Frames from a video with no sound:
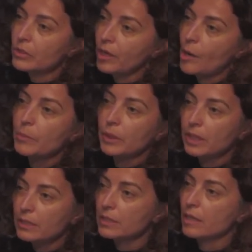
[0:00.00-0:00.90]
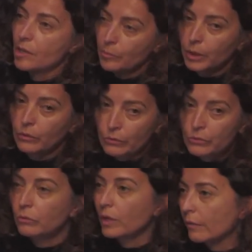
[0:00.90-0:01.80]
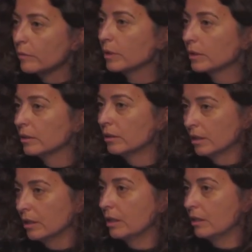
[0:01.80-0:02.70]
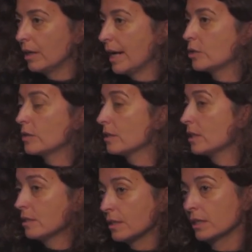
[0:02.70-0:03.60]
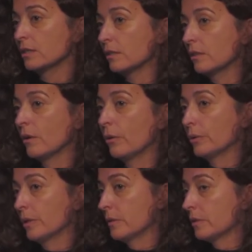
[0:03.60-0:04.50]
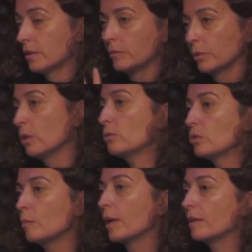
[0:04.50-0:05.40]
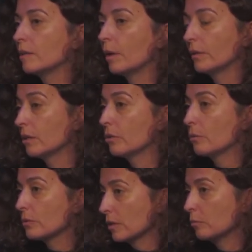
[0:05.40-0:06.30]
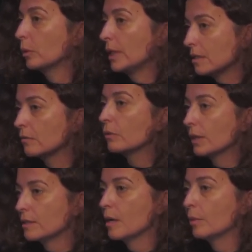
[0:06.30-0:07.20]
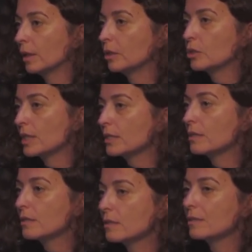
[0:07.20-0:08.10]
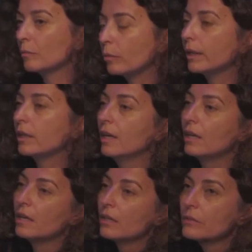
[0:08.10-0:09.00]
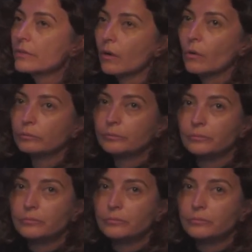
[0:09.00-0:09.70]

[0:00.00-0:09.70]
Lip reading: companies, but also to government agencies. And there's a huge debate about their use in policing, for example, and the justice system, right? So